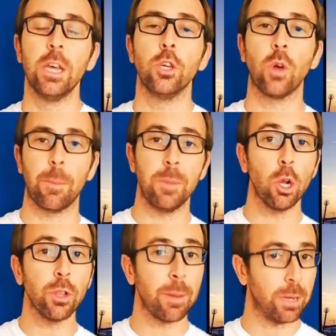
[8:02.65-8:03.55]
you are
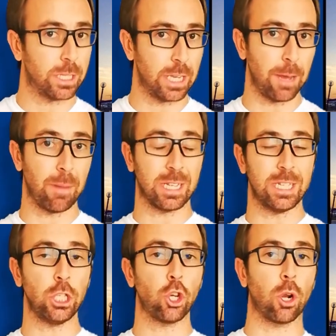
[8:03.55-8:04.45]
below the MSA, but
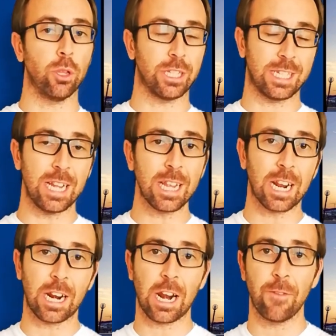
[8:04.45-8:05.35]
since you are on standard
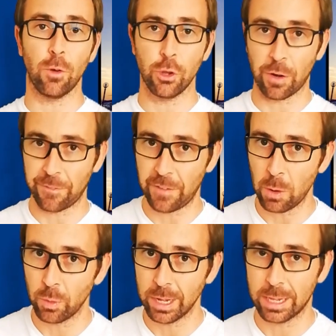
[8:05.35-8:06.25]
arrival, you are
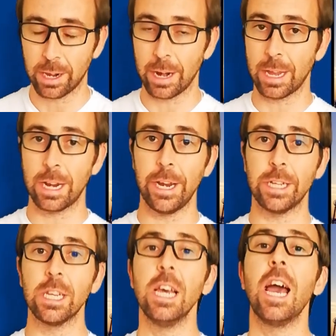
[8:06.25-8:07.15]
fine with the terrain clearance,